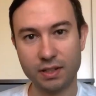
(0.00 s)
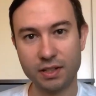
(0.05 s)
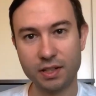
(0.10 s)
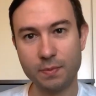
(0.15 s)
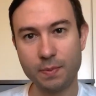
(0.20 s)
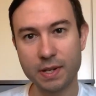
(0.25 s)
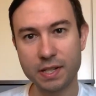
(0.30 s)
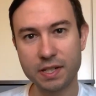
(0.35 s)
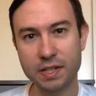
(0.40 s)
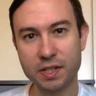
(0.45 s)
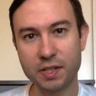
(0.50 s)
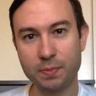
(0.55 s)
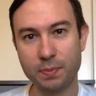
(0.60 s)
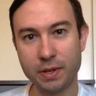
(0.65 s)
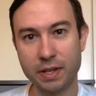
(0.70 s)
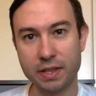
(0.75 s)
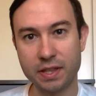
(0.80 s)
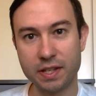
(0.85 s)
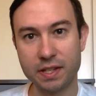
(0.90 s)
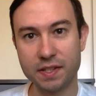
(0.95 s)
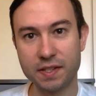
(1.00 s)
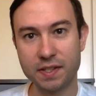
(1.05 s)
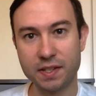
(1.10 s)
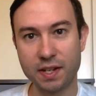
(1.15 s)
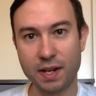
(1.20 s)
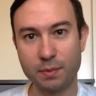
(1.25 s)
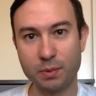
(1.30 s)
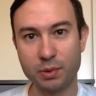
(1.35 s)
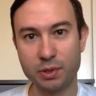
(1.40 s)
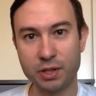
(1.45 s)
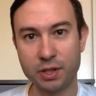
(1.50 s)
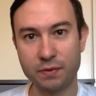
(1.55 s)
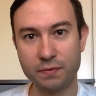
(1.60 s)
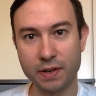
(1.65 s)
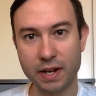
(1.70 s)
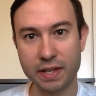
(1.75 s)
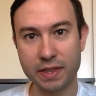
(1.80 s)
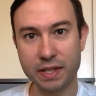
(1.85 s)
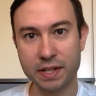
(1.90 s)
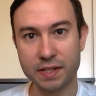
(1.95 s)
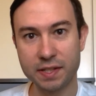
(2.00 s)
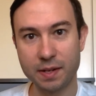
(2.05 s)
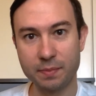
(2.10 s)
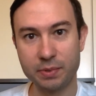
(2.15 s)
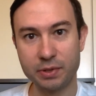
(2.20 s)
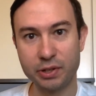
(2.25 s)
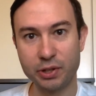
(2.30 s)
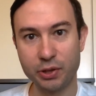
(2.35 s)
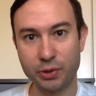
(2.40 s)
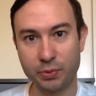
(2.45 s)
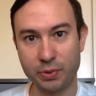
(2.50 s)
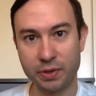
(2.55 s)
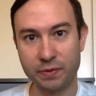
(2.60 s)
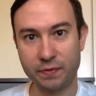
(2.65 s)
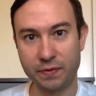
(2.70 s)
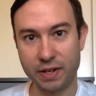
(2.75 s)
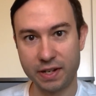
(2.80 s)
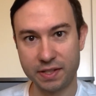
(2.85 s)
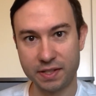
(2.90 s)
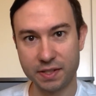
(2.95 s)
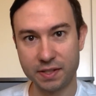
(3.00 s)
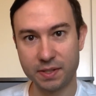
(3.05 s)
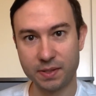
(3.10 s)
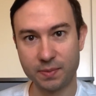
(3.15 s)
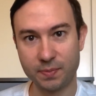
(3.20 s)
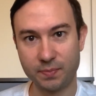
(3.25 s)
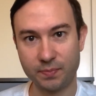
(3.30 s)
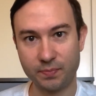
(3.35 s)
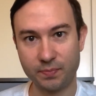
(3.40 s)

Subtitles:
To best explain this, I'm going to divide things up into 3 phases.